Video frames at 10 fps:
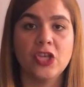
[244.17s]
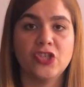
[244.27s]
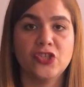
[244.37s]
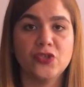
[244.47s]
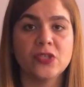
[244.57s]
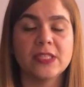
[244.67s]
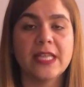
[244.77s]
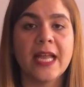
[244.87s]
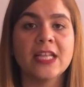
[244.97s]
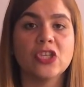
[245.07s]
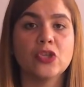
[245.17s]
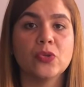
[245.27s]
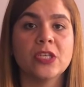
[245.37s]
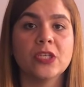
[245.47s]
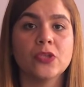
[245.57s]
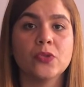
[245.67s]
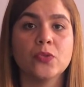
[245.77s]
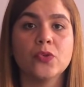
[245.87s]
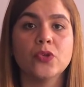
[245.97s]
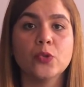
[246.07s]
Just that you need
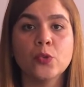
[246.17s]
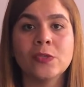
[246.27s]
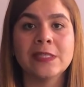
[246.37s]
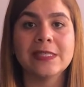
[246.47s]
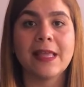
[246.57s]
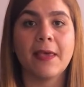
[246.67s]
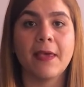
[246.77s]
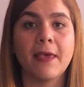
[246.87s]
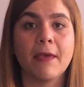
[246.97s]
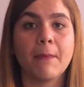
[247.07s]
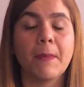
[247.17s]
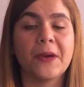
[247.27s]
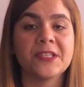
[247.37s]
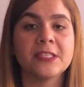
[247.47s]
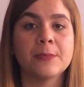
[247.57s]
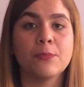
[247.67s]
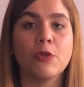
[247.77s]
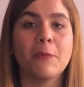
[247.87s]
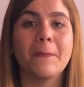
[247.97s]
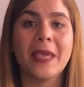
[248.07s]
to use the
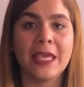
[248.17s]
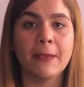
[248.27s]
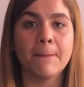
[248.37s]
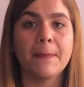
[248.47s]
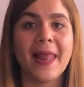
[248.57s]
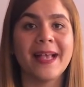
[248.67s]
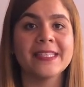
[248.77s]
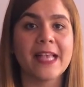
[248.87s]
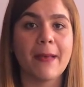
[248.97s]
participle being plus